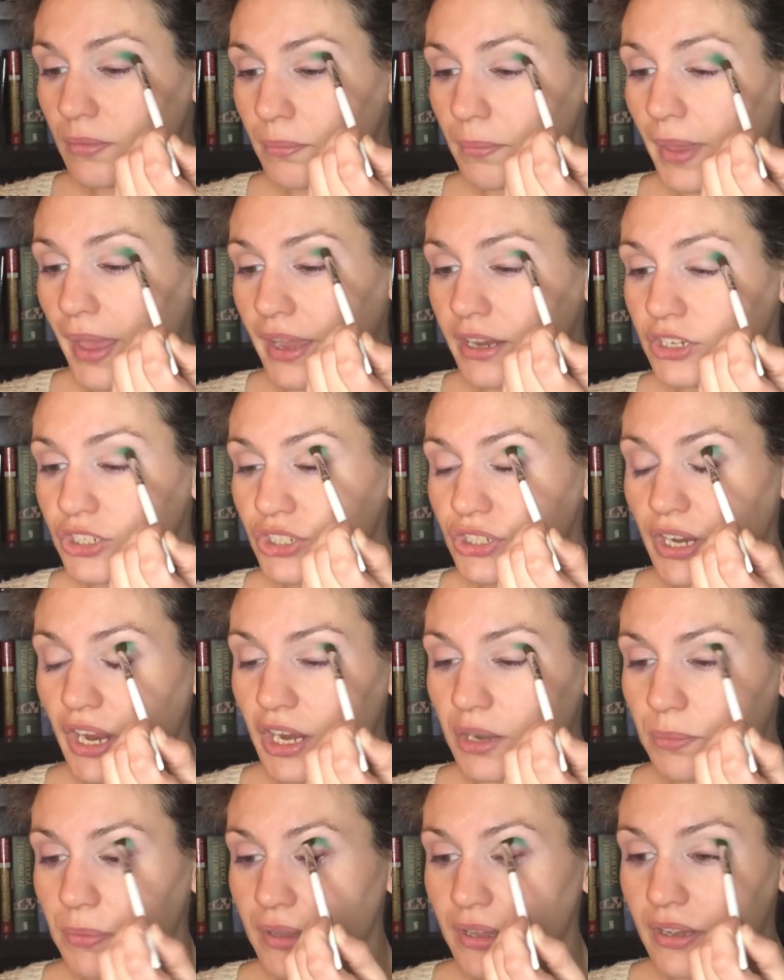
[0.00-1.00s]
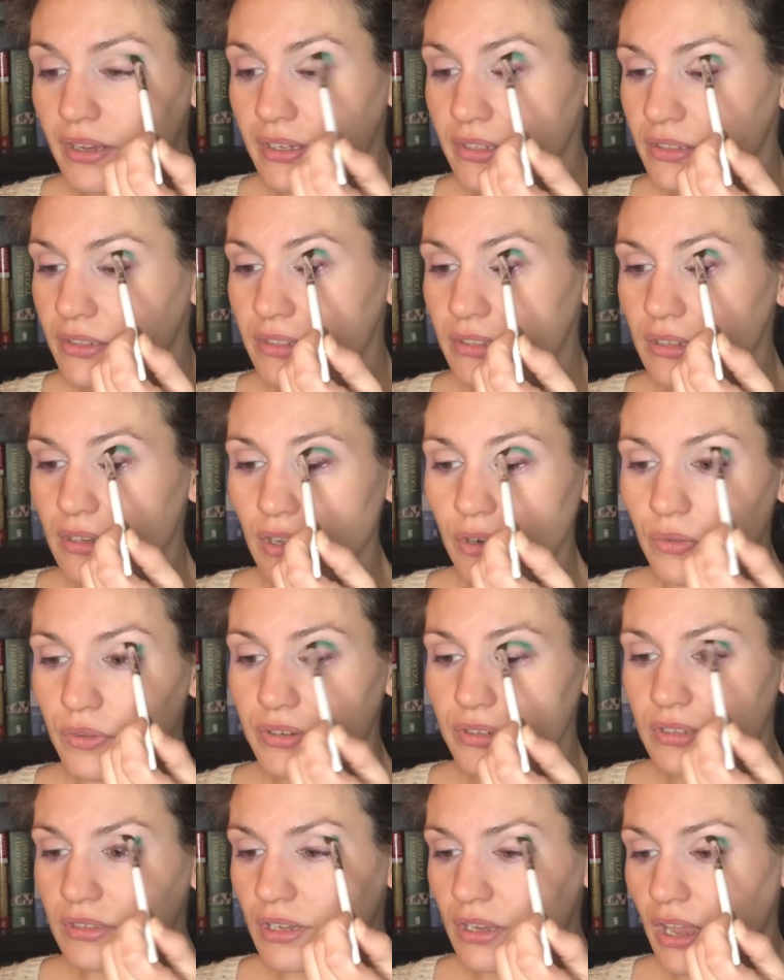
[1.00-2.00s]
matte shade because not only
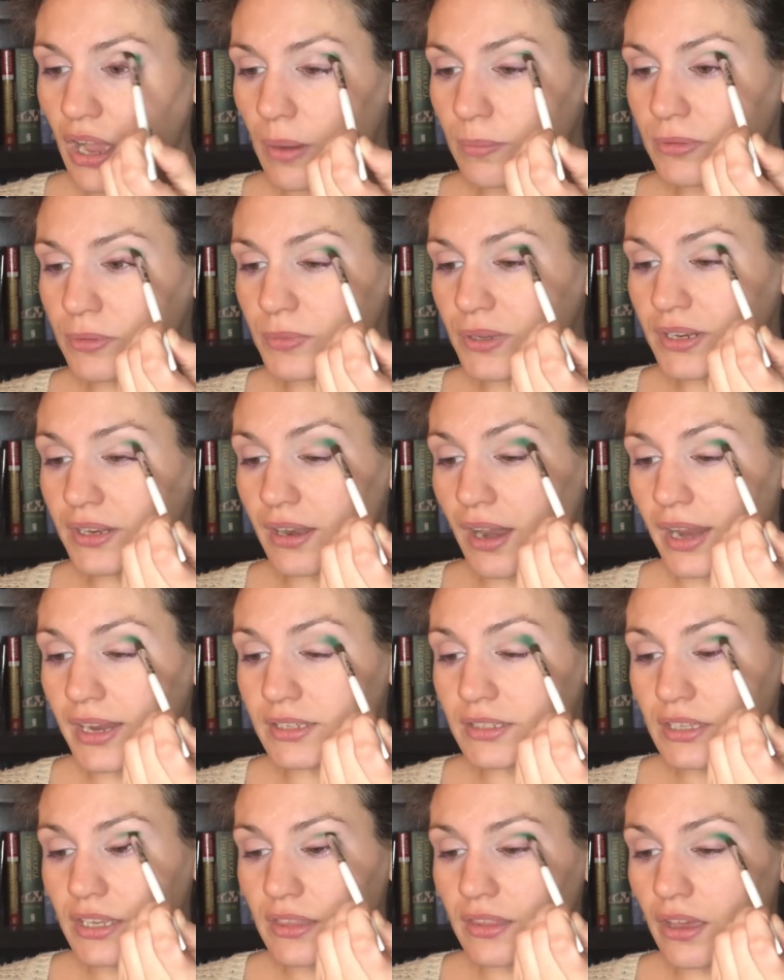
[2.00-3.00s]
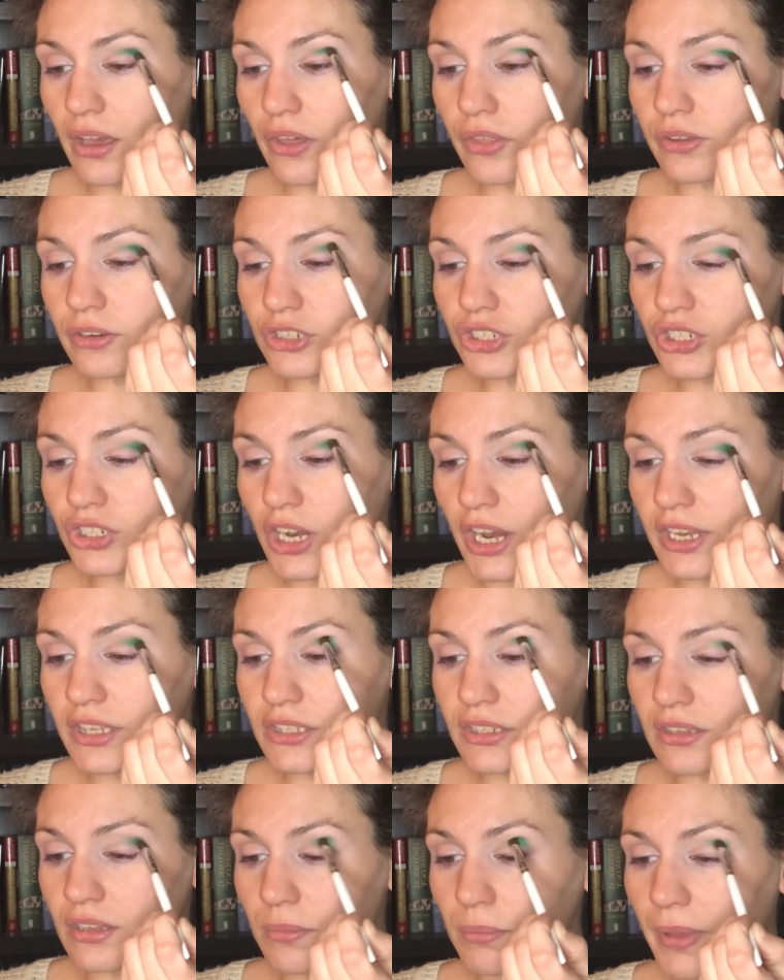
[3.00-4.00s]
does it complement nicely the other
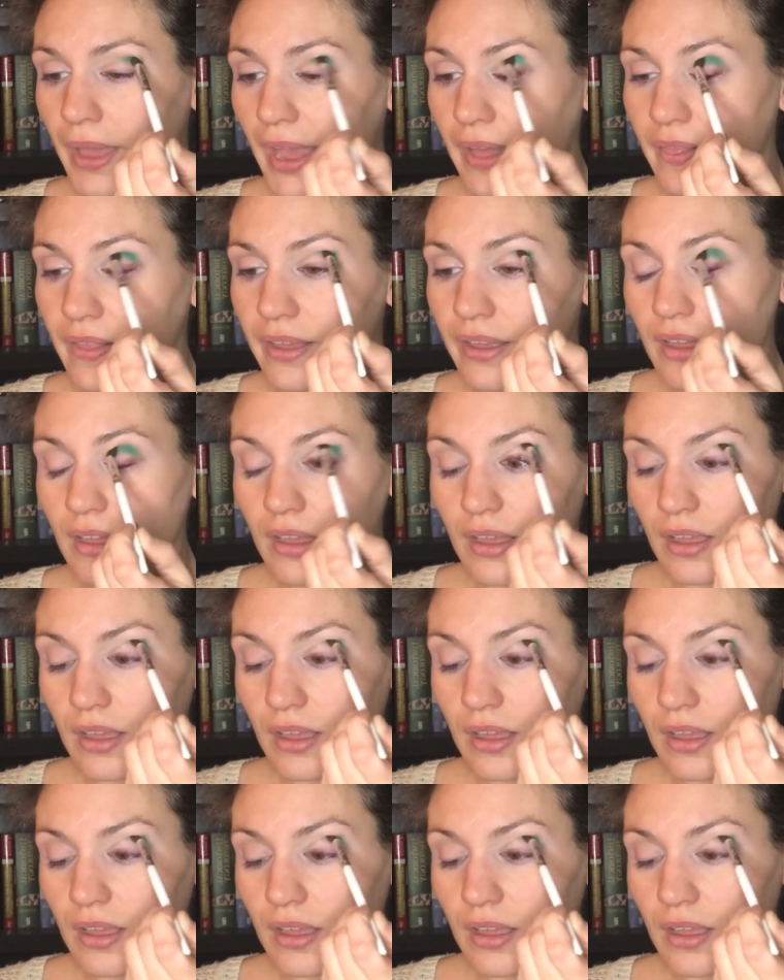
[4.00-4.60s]
shades in the palette,